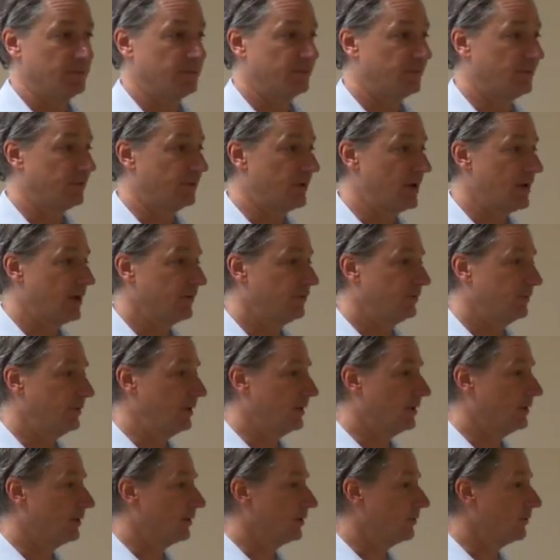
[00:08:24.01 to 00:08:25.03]
so there has to
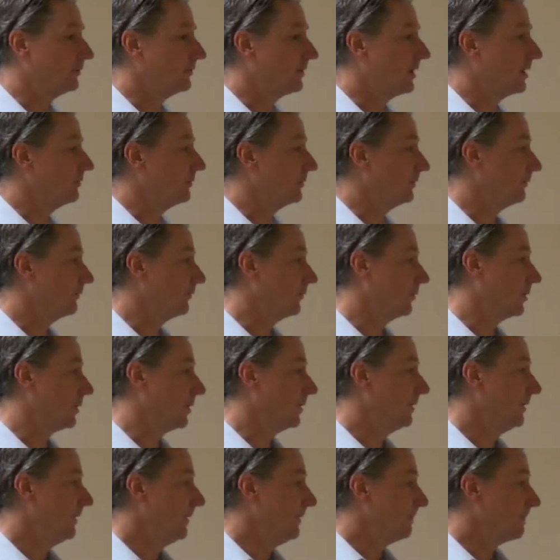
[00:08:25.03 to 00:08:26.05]
be clear intent
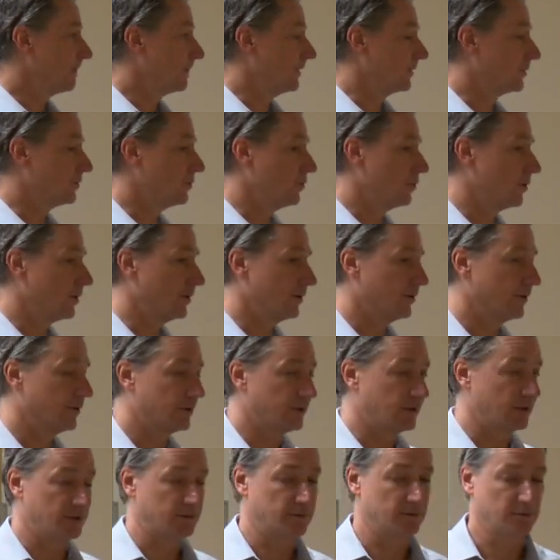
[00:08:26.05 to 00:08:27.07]
before the coroner
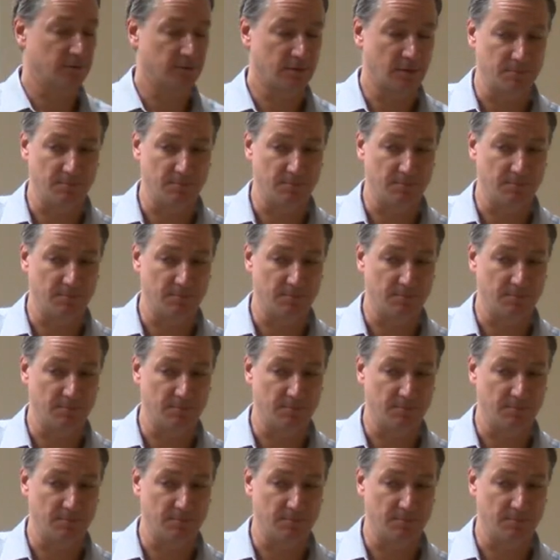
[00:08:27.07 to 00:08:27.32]
can,